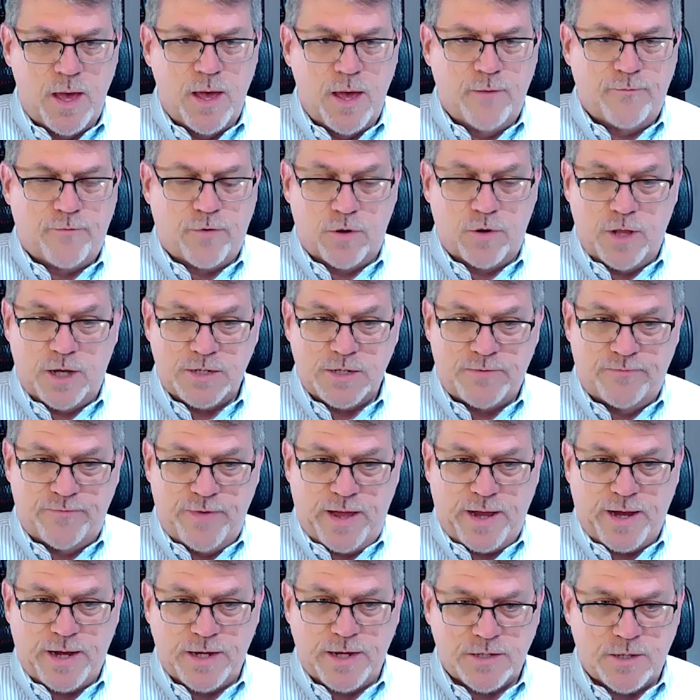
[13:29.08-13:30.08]
For Las
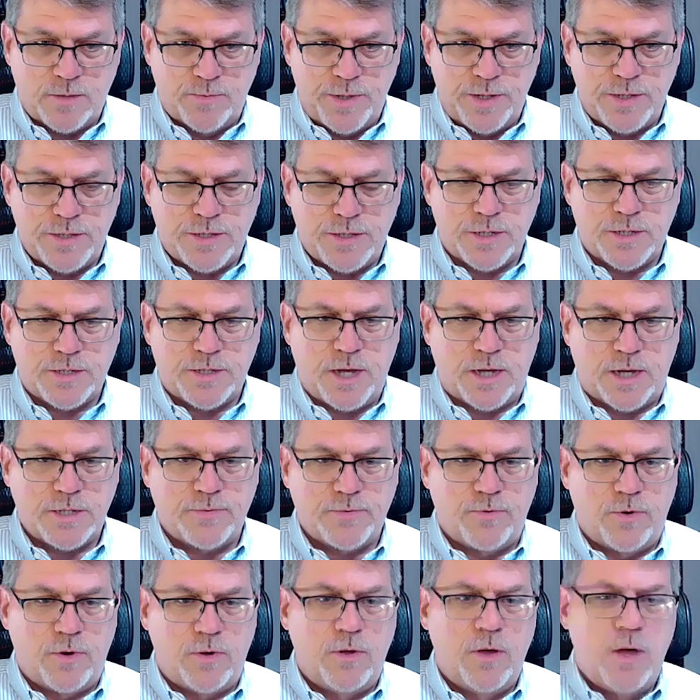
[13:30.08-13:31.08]
Vegas to be
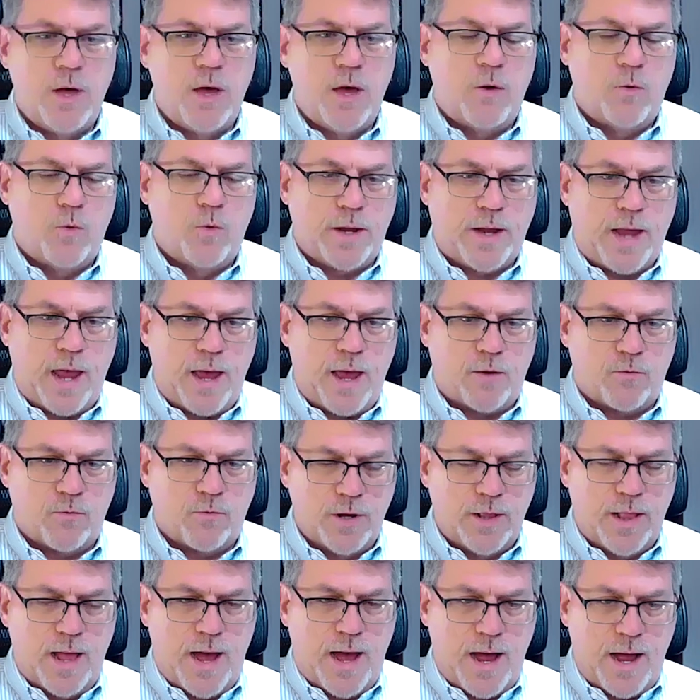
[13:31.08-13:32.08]
successful, we can't
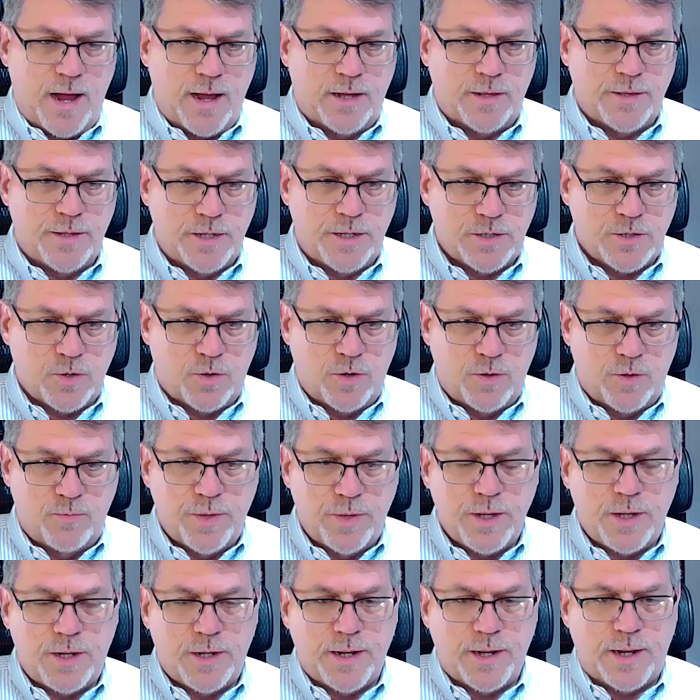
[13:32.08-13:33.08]
rely on these old
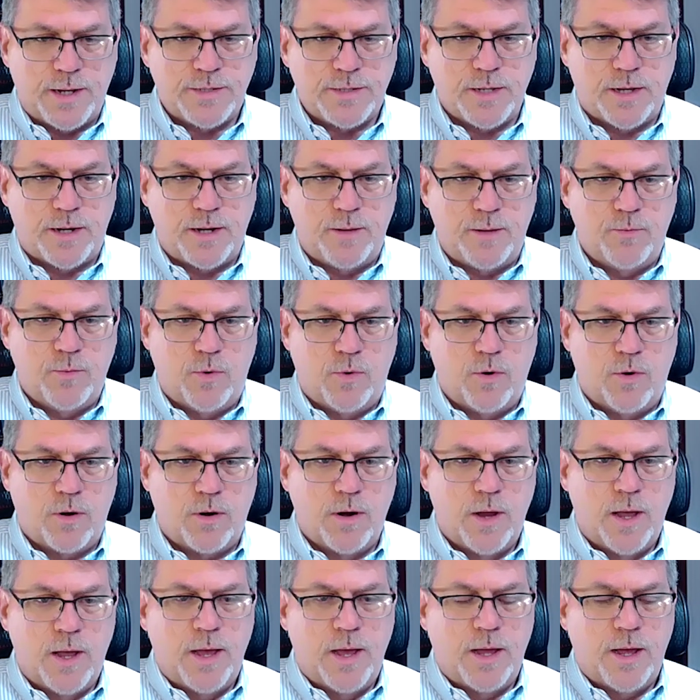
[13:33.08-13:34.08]
buildings
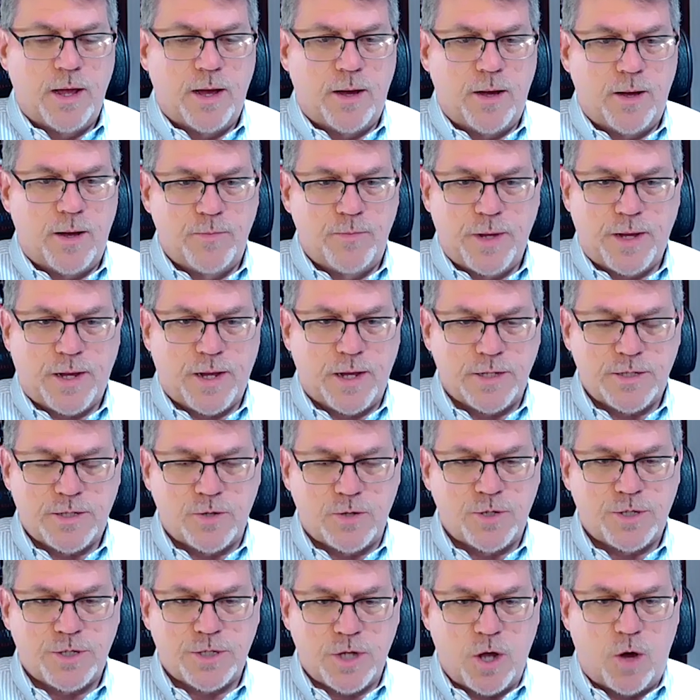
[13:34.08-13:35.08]
anymore because
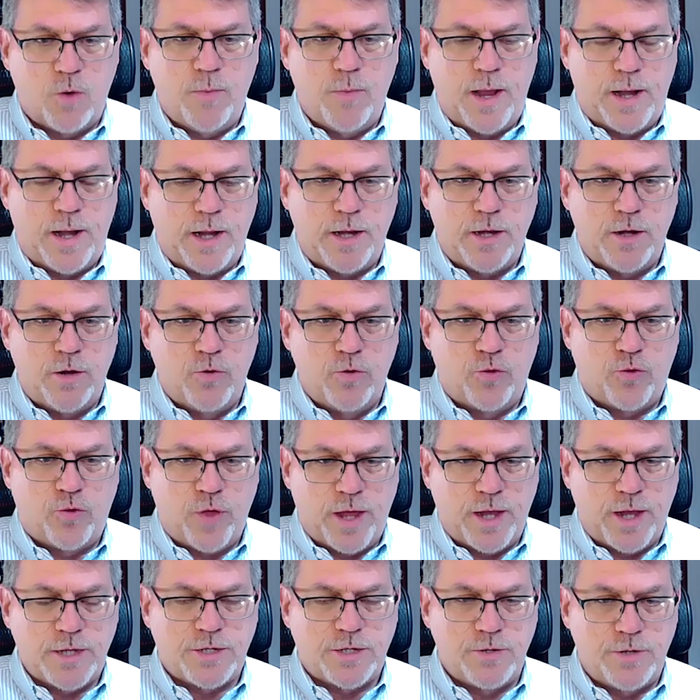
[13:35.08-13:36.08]
there's so many new
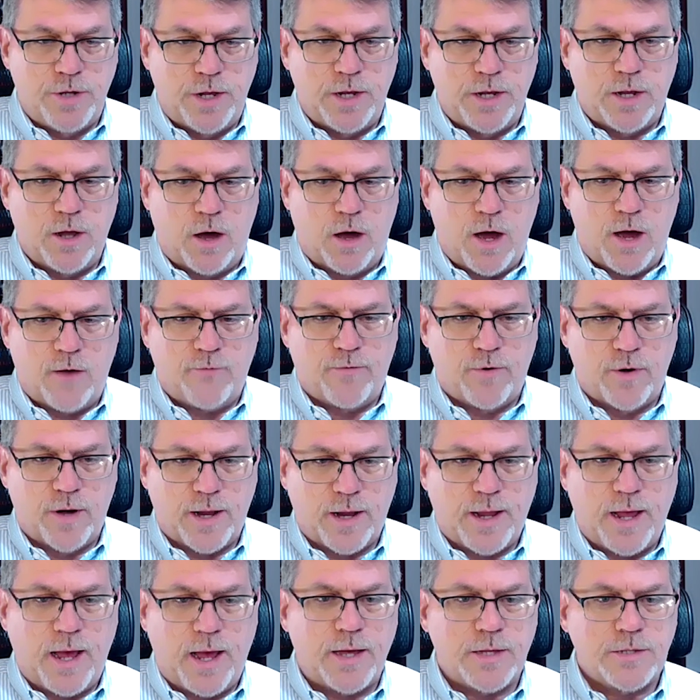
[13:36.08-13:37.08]
things you need to offer to
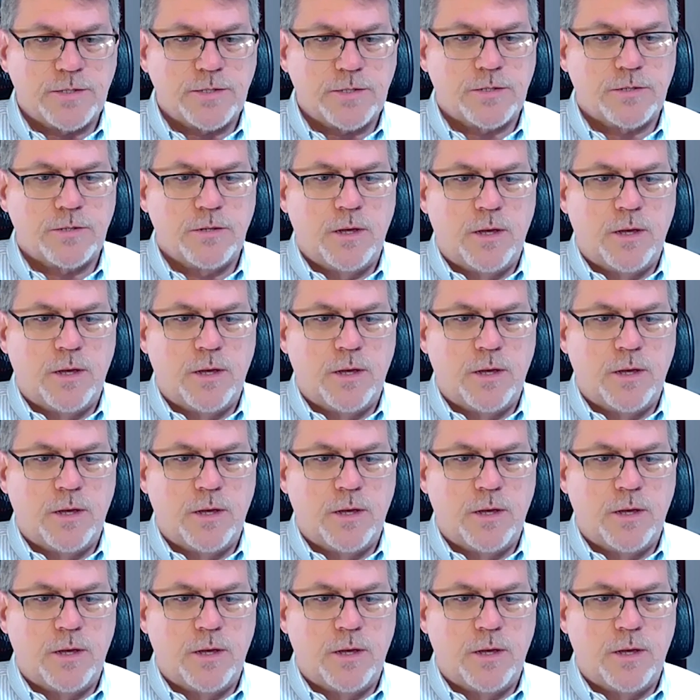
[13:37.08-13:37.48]
guests.